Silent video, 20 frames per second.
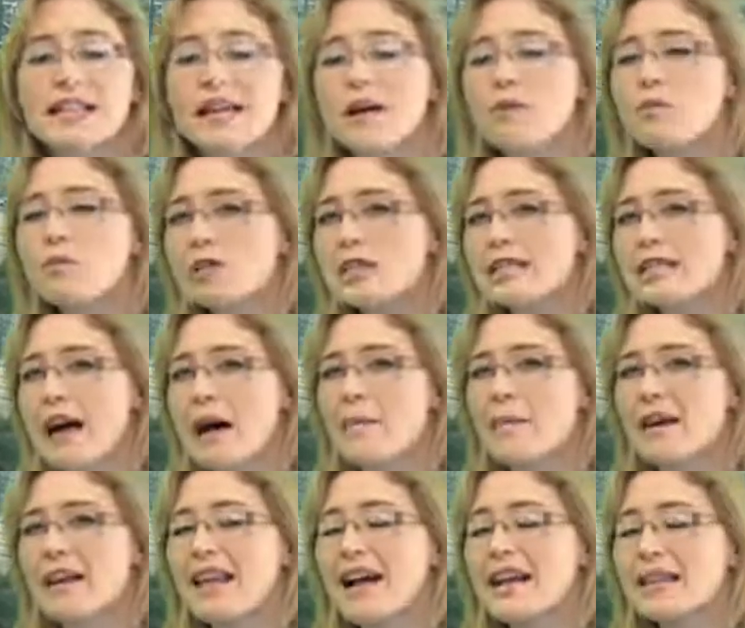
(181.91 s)
Now, what does that
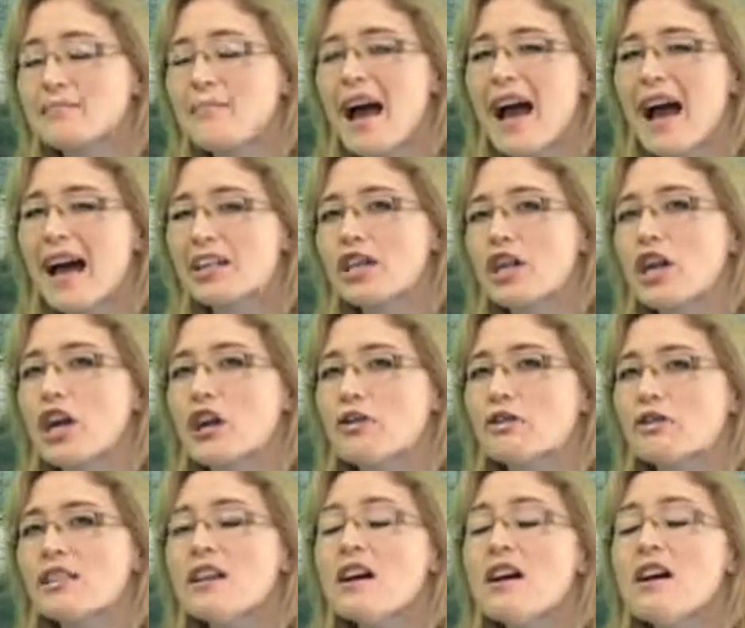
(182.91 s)
mean? That's bad
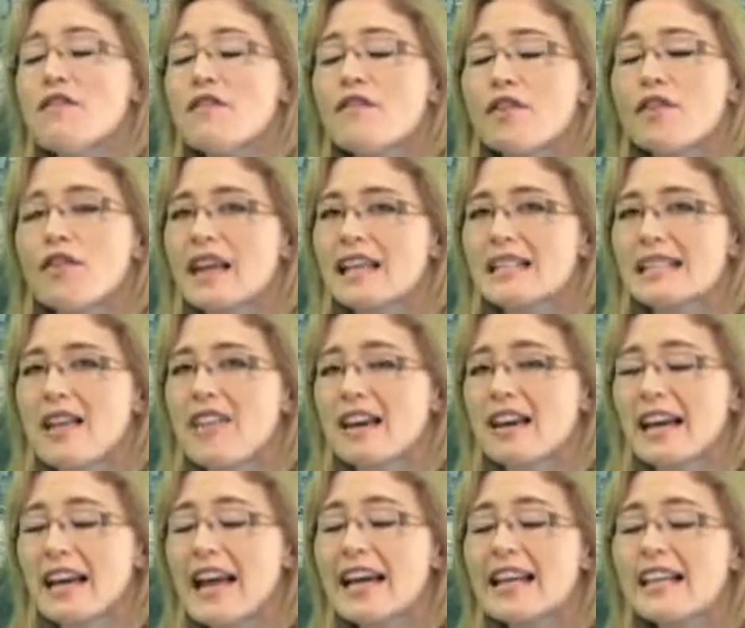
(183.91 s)
news for things like the
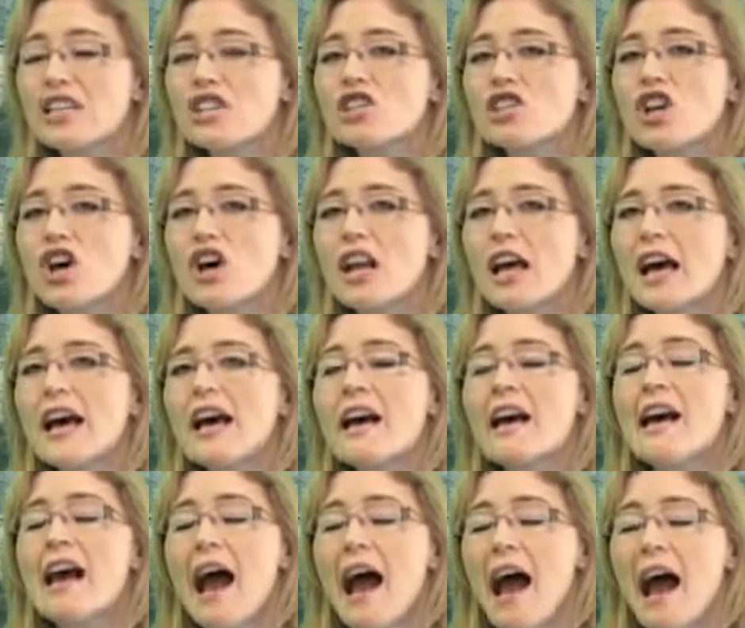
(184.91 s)
Canadian dollar
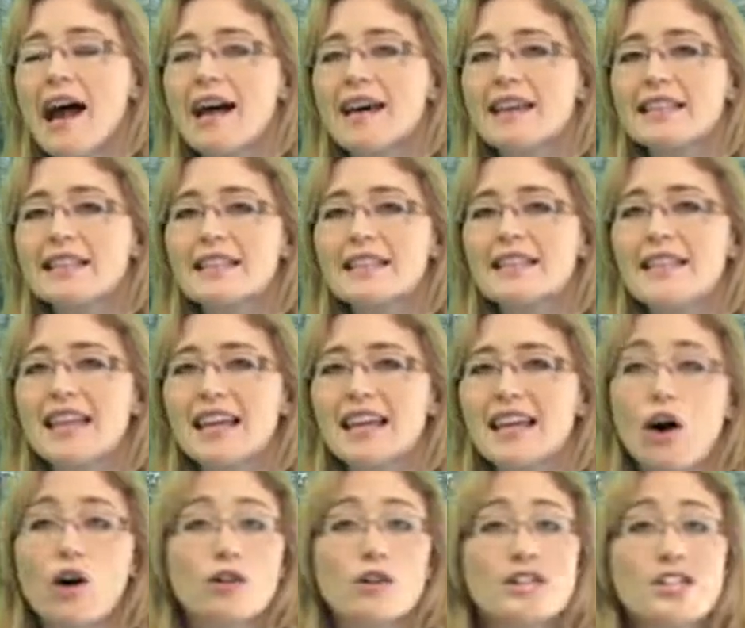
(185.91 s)
and
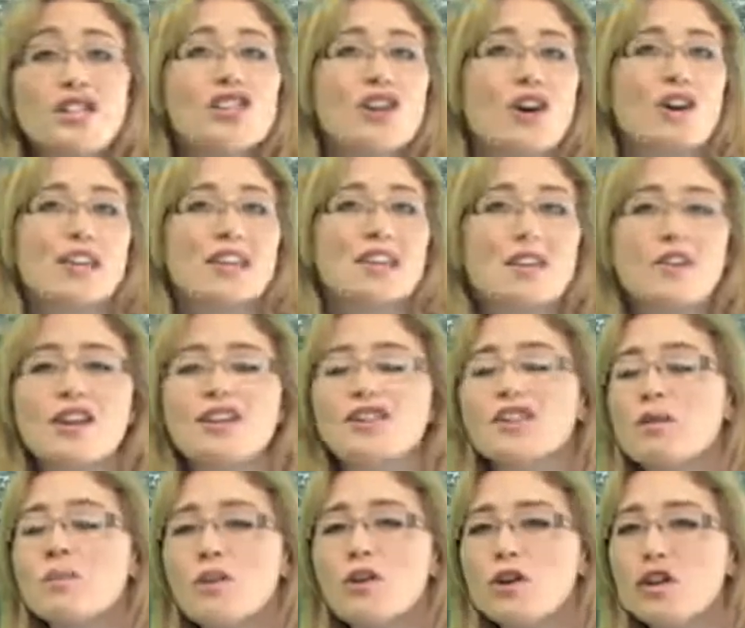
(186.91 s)
the Aussie dollar, so those
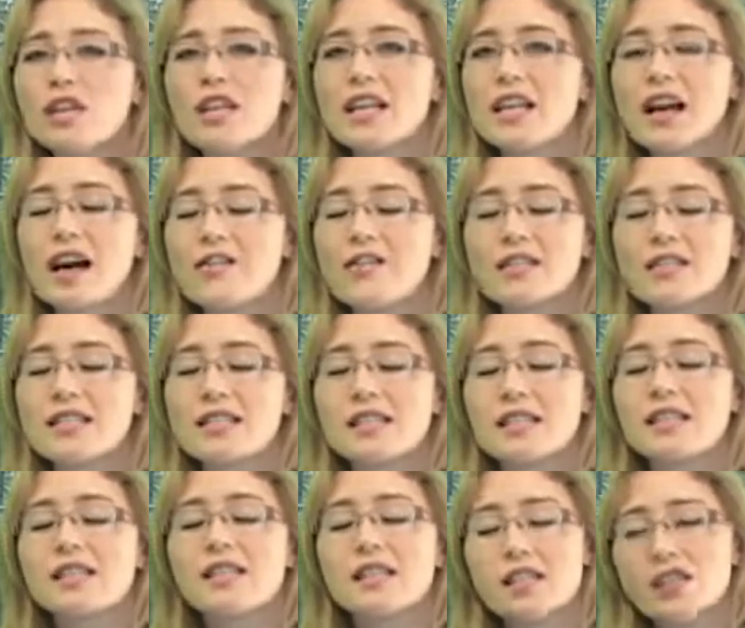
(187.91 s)
commodity
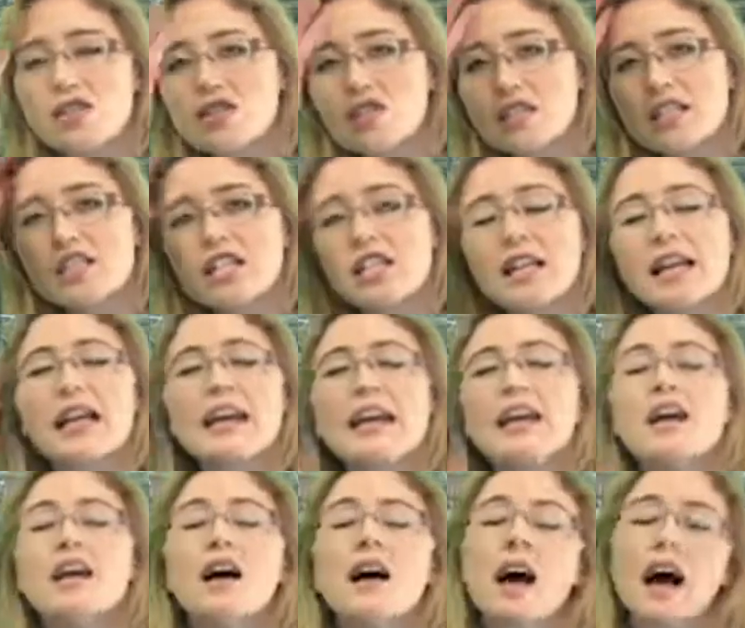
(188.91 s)
currencies that traditionally
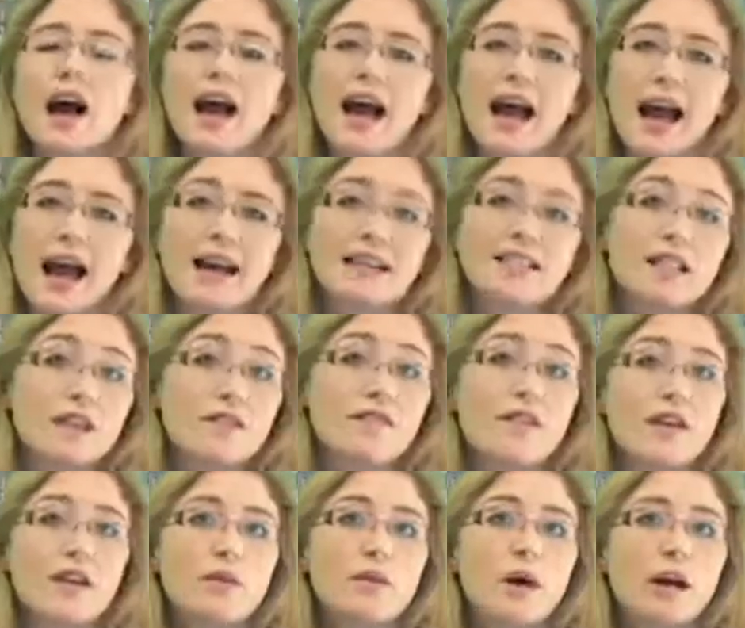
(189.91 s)
had done
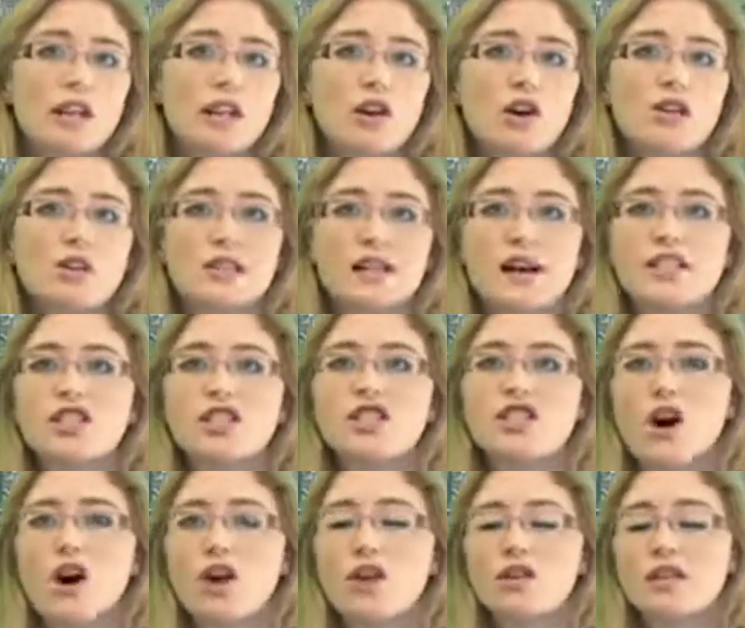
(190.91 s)
very well alongside
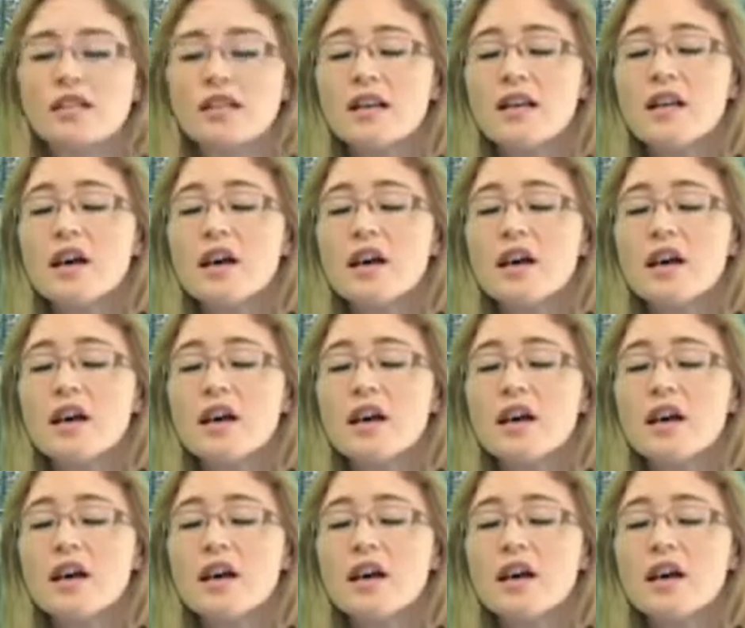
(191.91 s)
stocks.